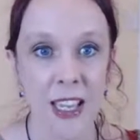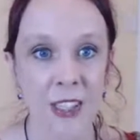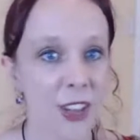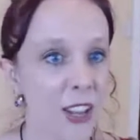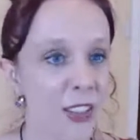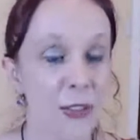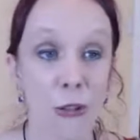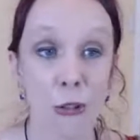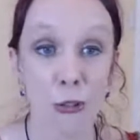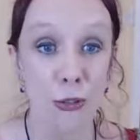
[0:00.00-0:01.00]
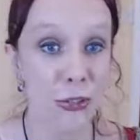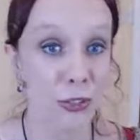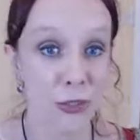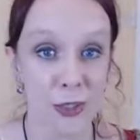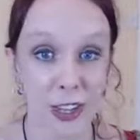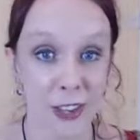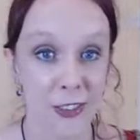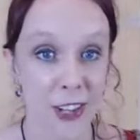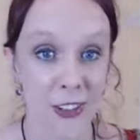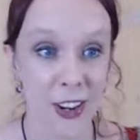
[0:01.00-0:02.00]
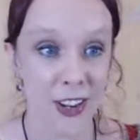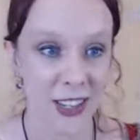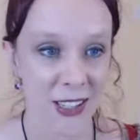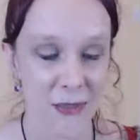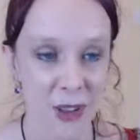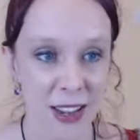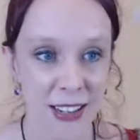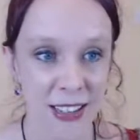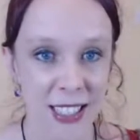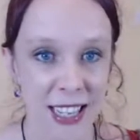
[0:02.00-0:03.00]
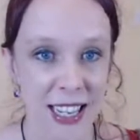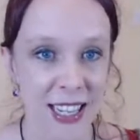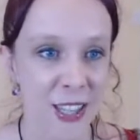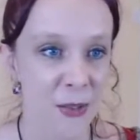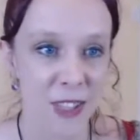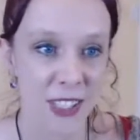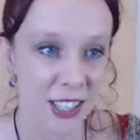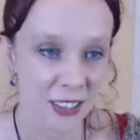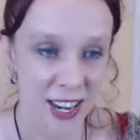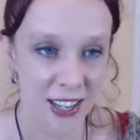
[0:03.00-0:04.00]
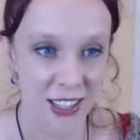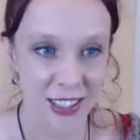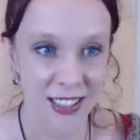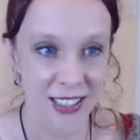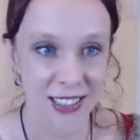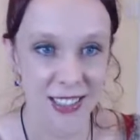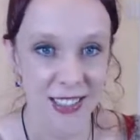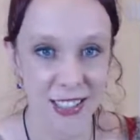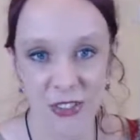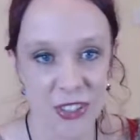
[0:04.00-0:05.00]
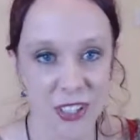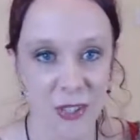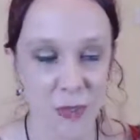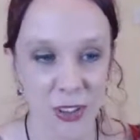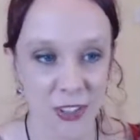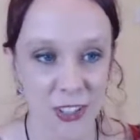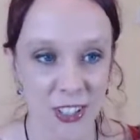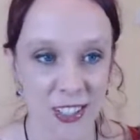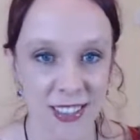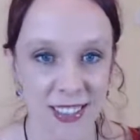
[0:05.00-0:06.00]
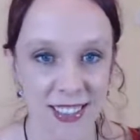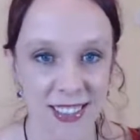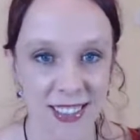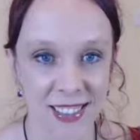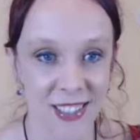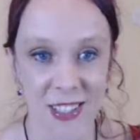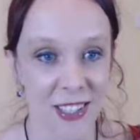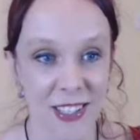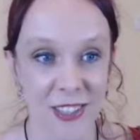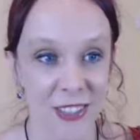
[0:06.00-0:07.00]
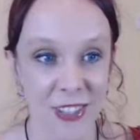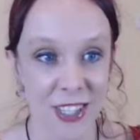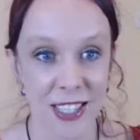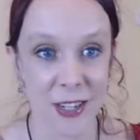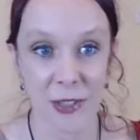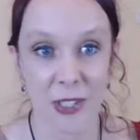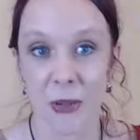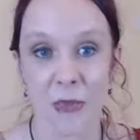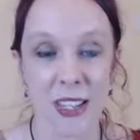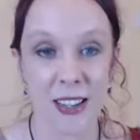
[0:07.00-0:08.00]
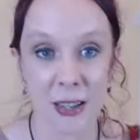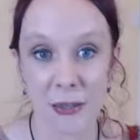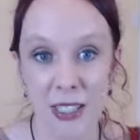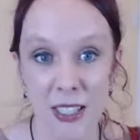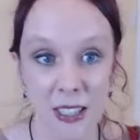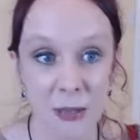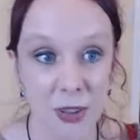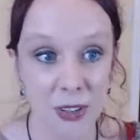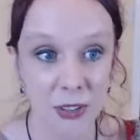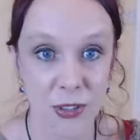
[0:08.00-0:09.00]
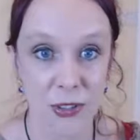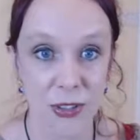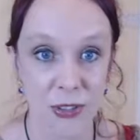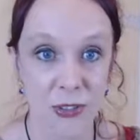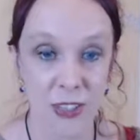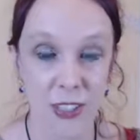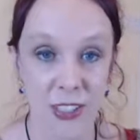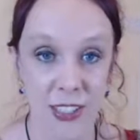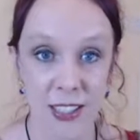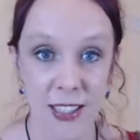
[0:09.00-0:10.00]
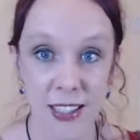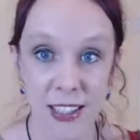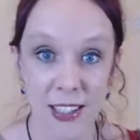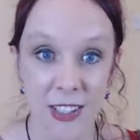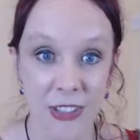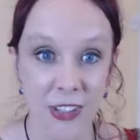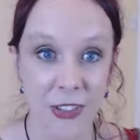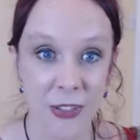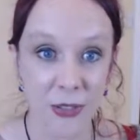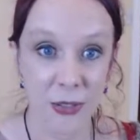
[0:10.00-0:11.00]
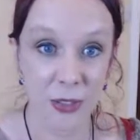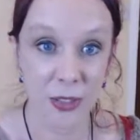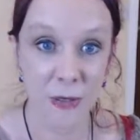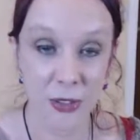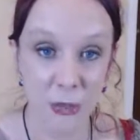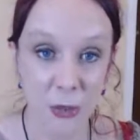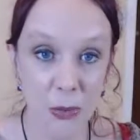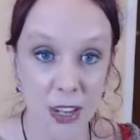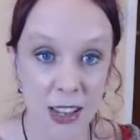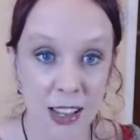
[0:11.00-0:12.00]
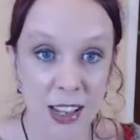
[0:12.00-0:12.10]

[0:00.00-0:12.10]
So he had this whole story going around in his mind that wasn't even accurate. It was just his brother's shirt. That's the only reason it was so big on him, is because his brother's 2 years older and has already gone through some of his puberty.